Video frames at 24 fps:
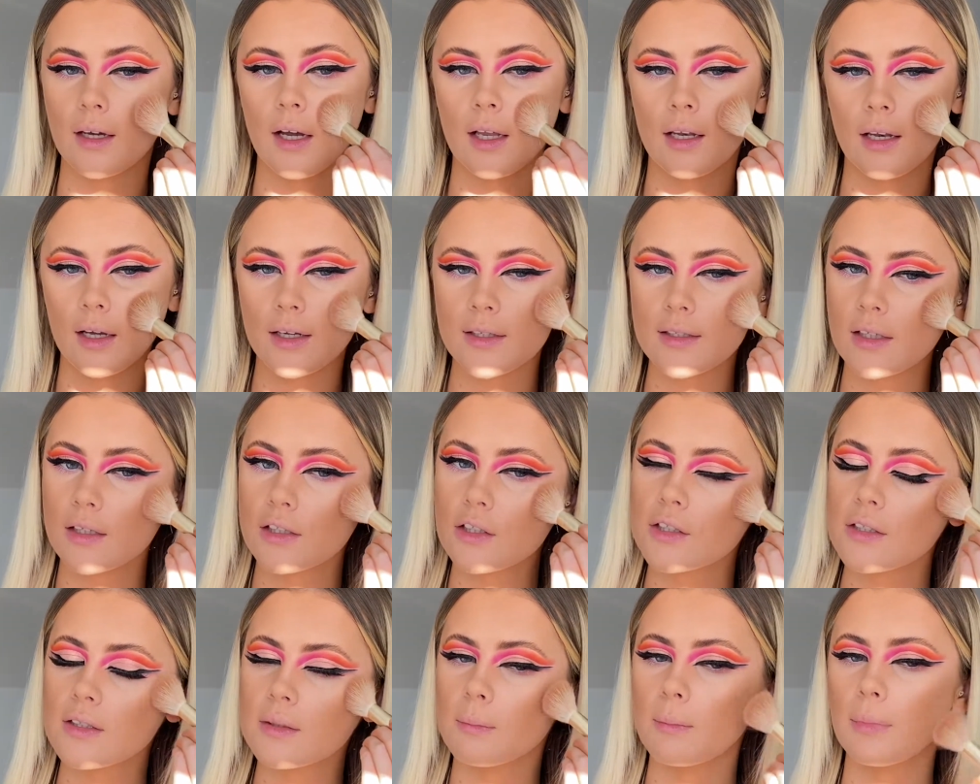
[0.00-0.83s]
I like to
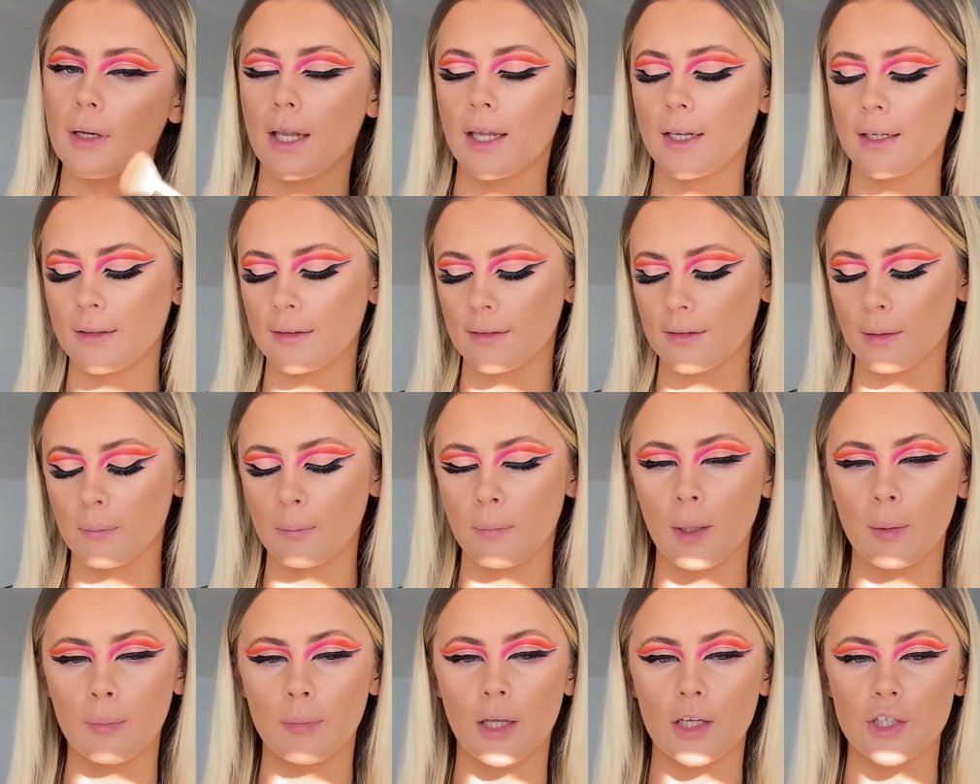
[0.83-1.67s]
just blend
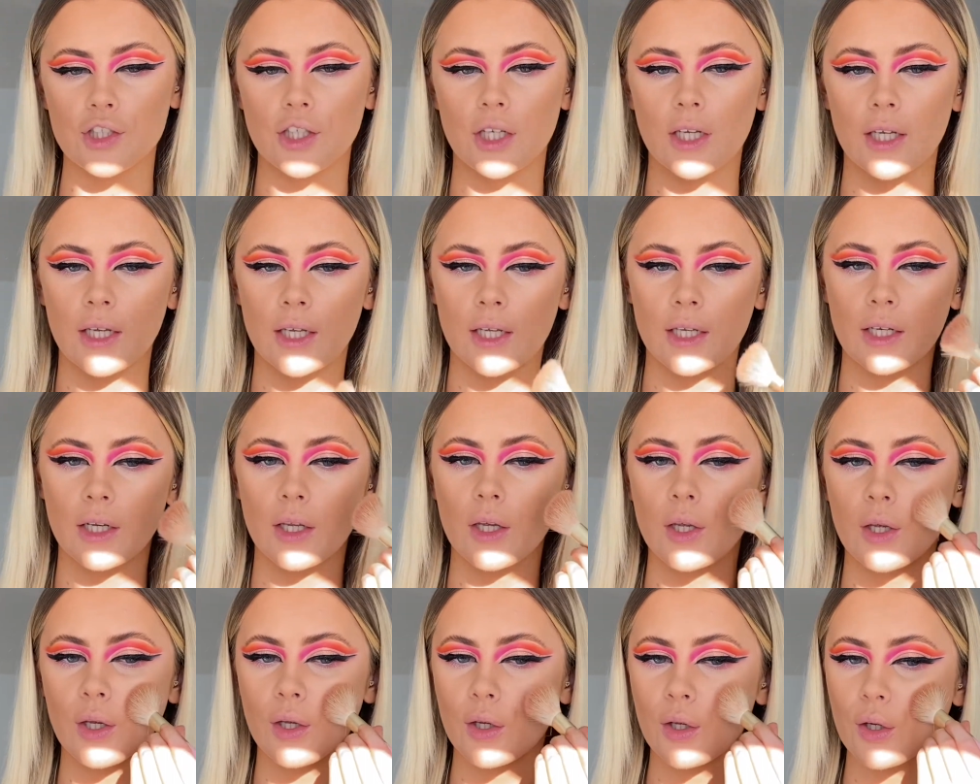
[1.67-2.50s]
my blusher in
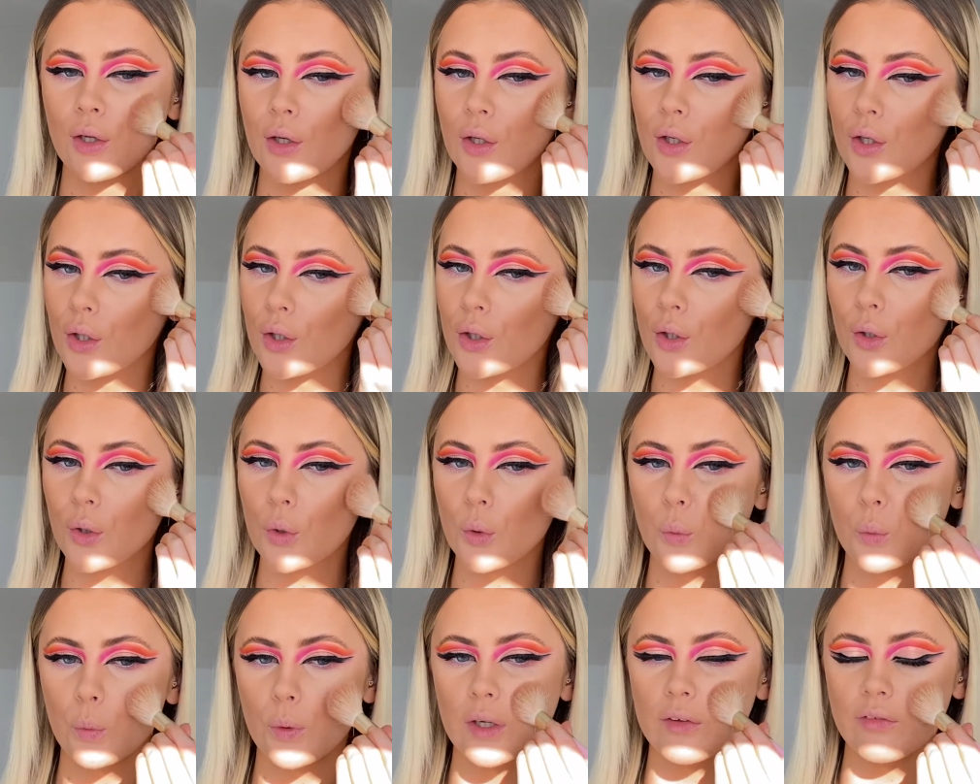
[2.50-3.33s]

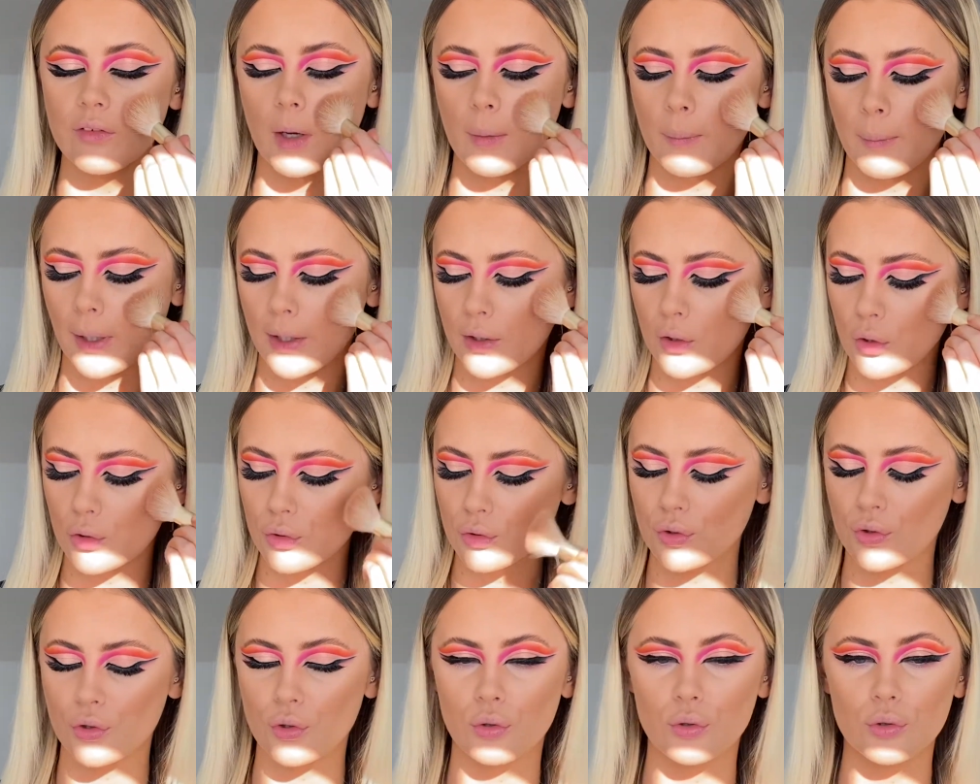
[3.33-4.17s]
with my
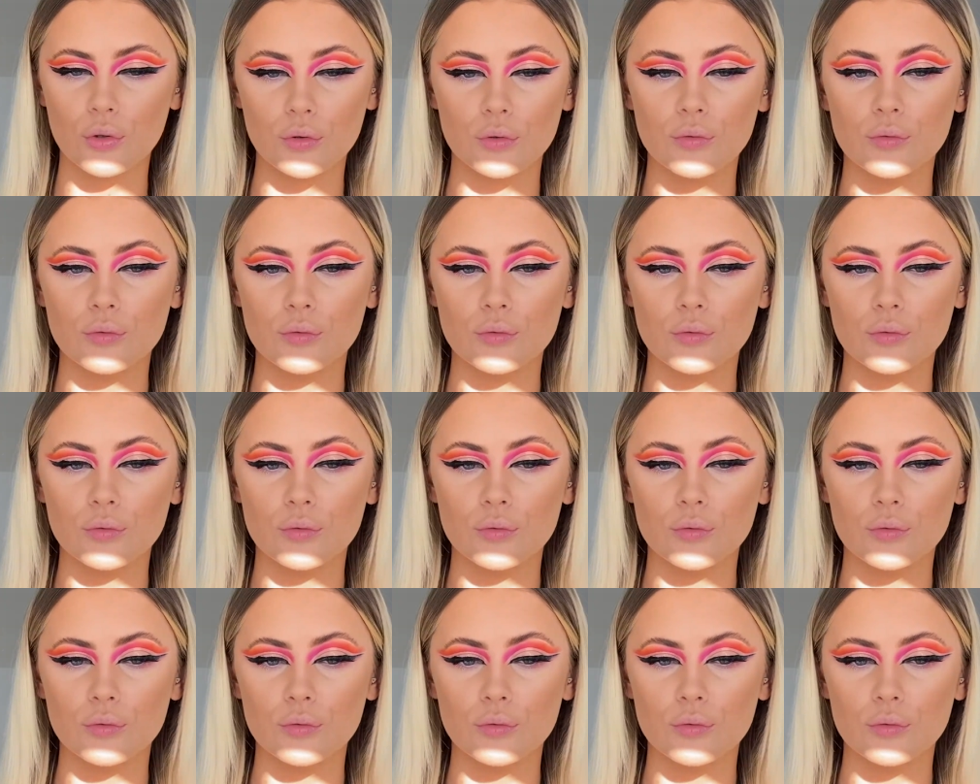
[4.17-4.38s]
contour.